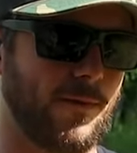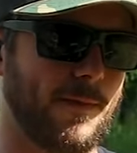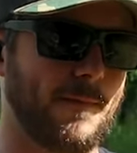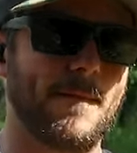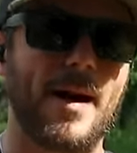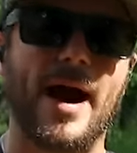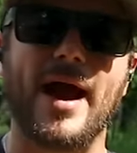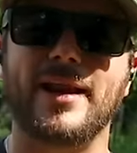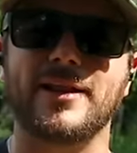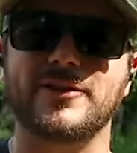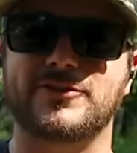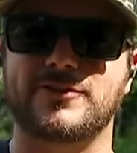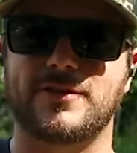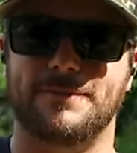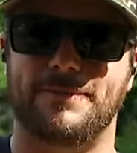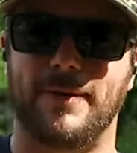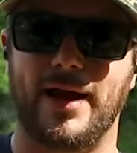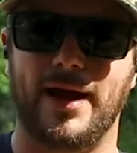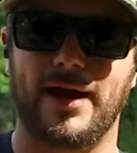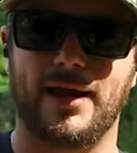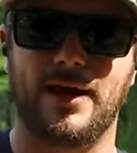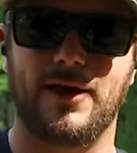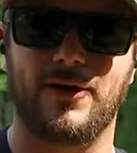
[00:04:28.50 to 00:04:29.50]
Minus the
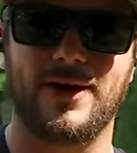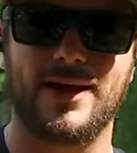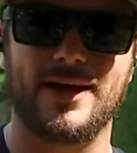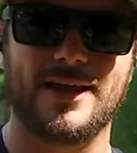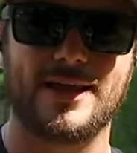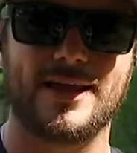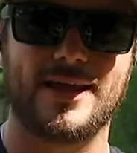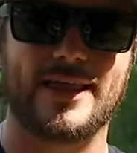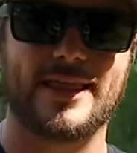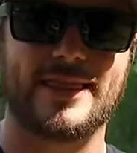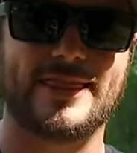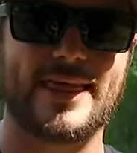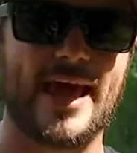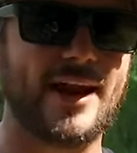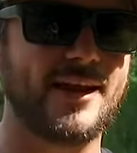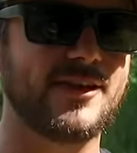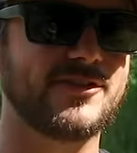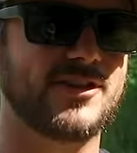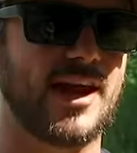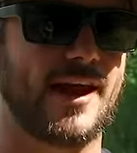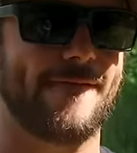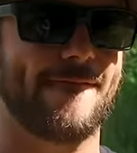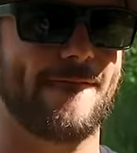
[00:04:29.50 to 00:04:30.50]
binary, that
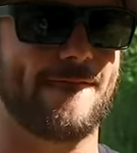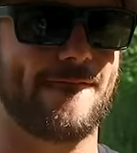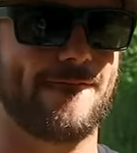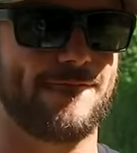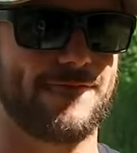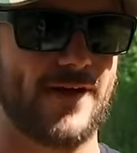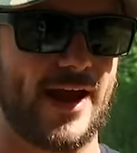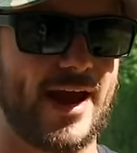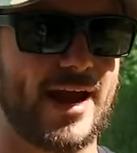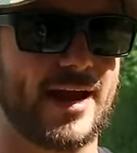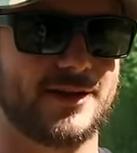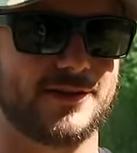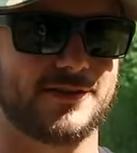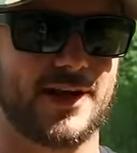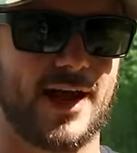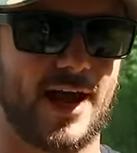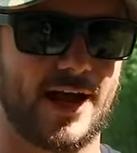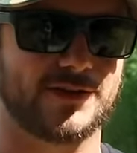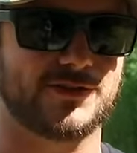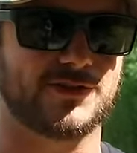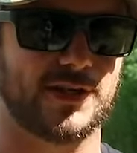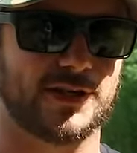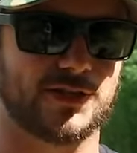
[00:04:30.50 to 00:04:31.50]
is a
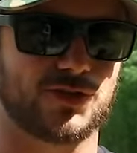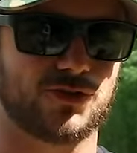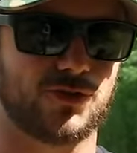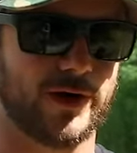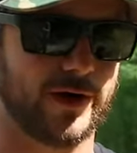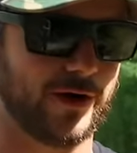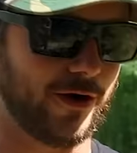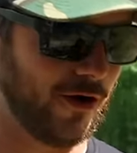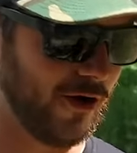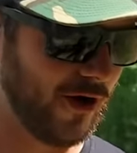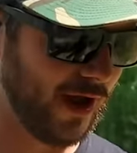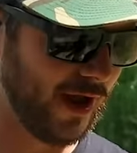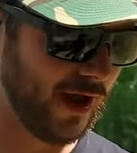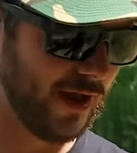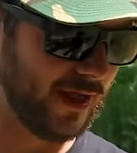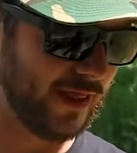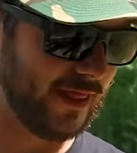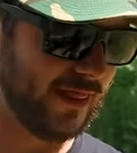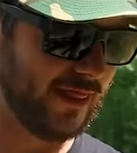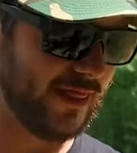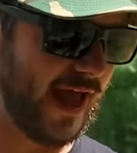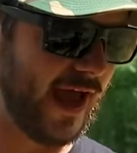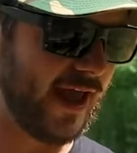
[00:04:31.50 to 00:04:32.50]
fantastic trigger.
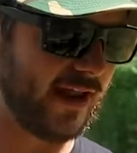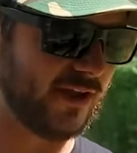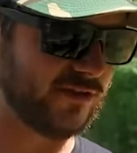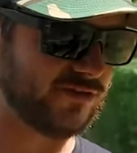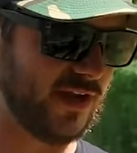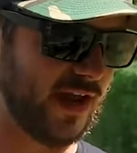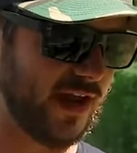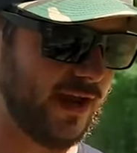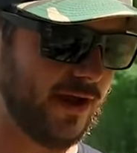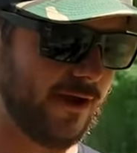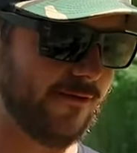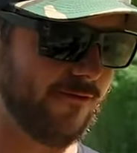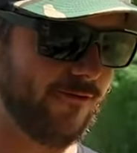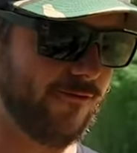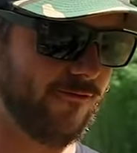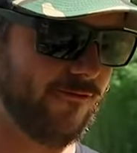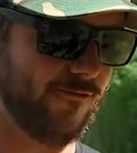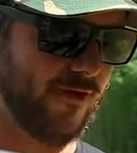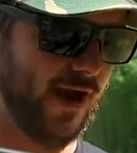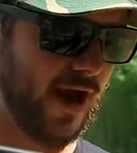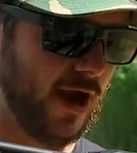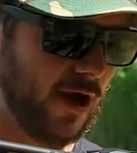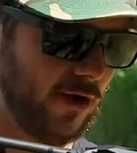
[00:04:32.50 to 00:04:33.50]
That is a
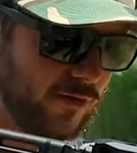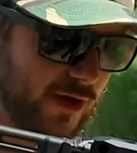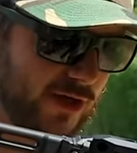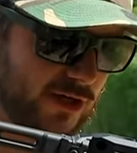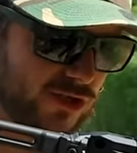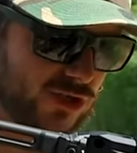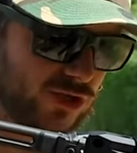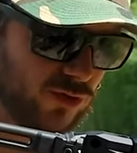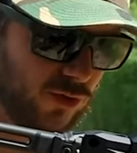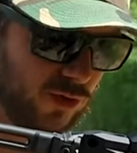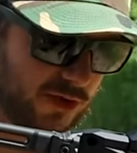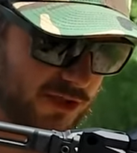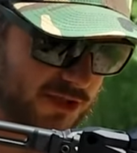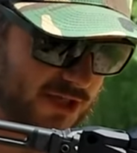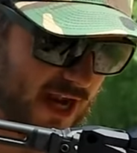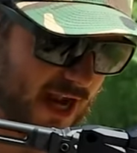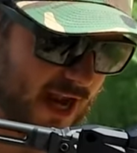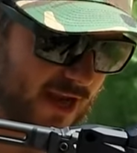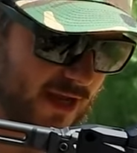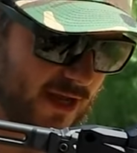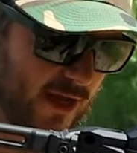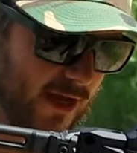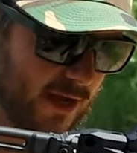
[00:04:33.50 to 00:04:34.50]
very short
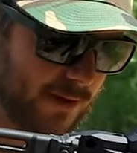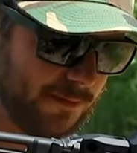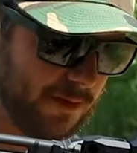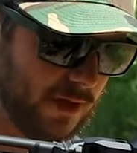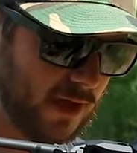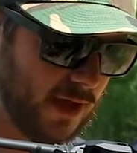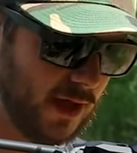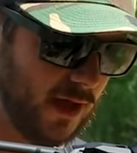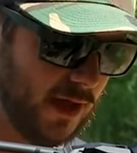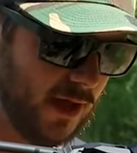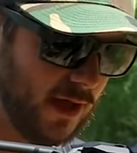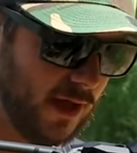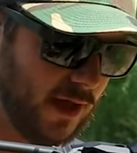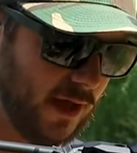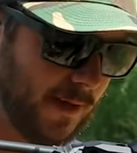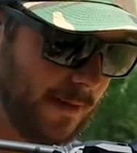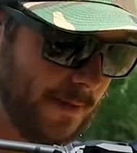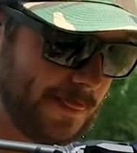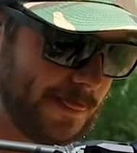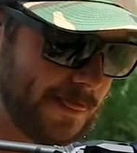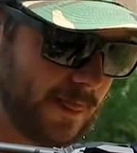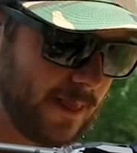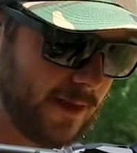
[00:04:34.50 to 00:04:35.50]
take up,
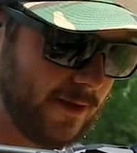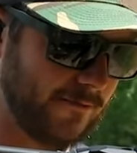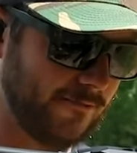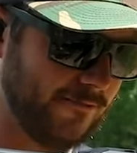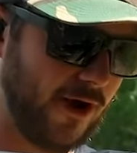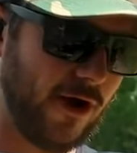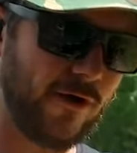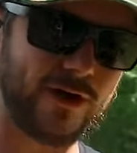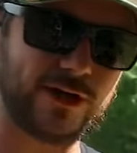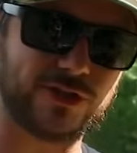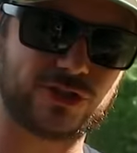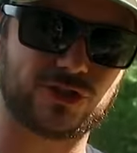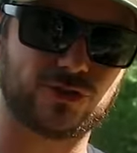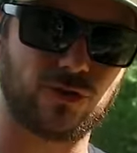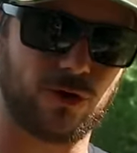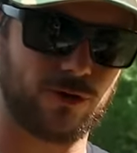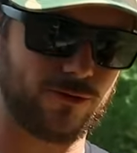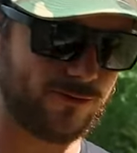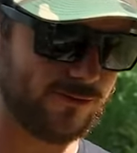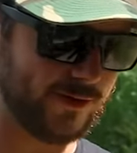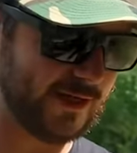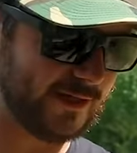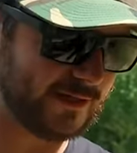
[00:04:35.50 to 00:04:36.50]
very
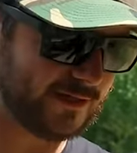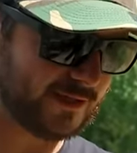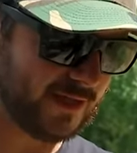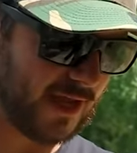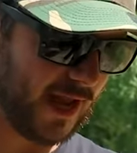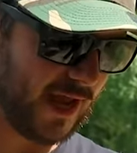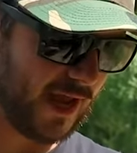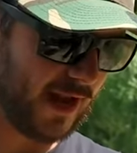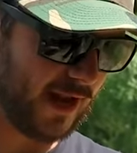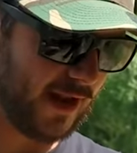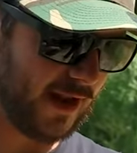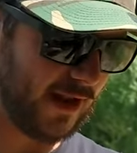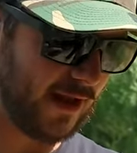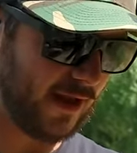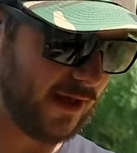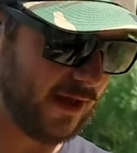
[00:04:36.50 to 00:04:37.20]
short reset.